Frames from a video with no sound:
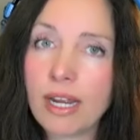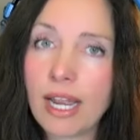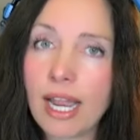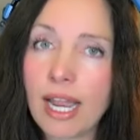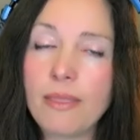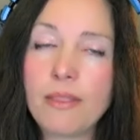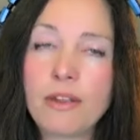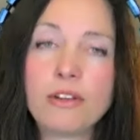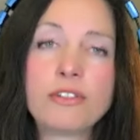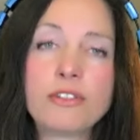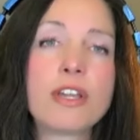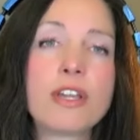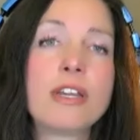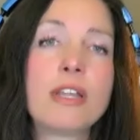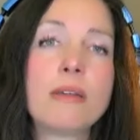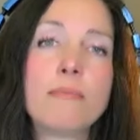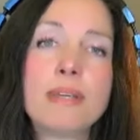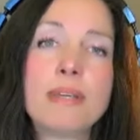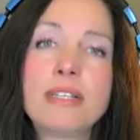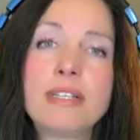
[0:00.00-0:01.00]
and there's going
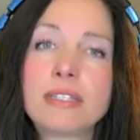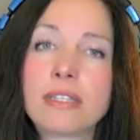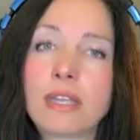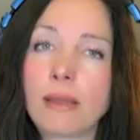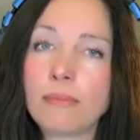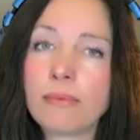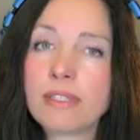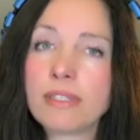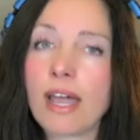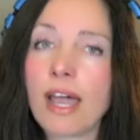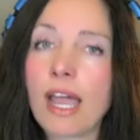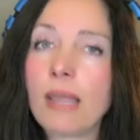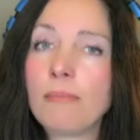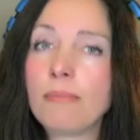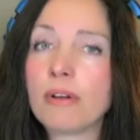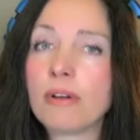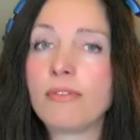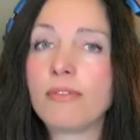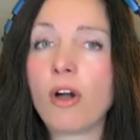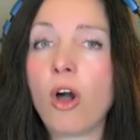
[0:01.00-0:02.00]
to be some type
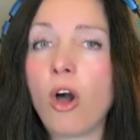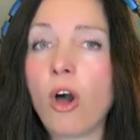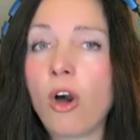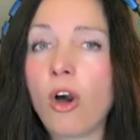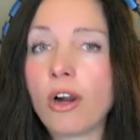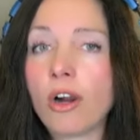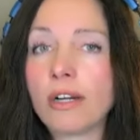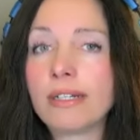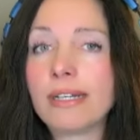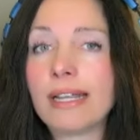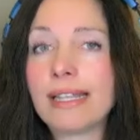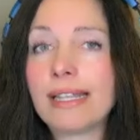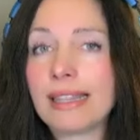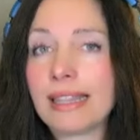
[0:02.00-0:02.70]
of hard